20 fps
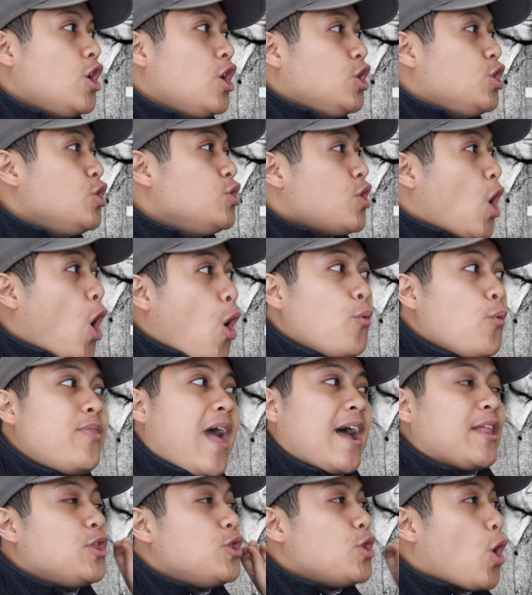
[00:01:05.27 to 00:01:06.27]
you know
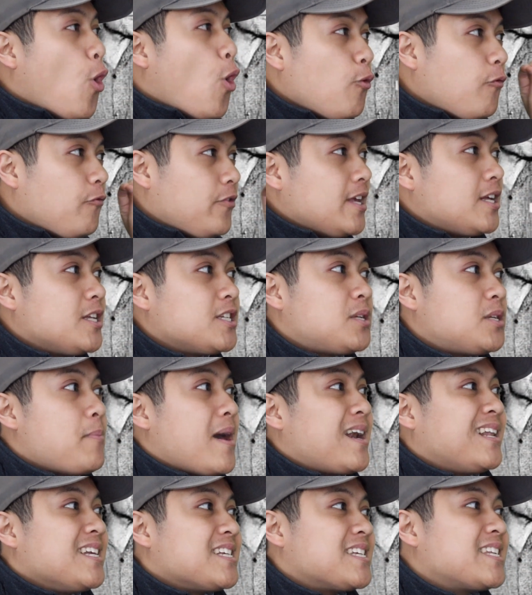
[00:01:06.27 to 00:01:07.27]
that no Fields
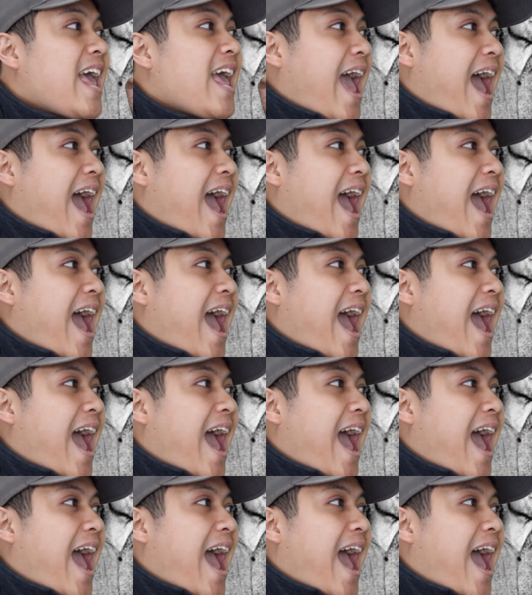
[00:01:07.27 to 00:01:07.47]
Medalist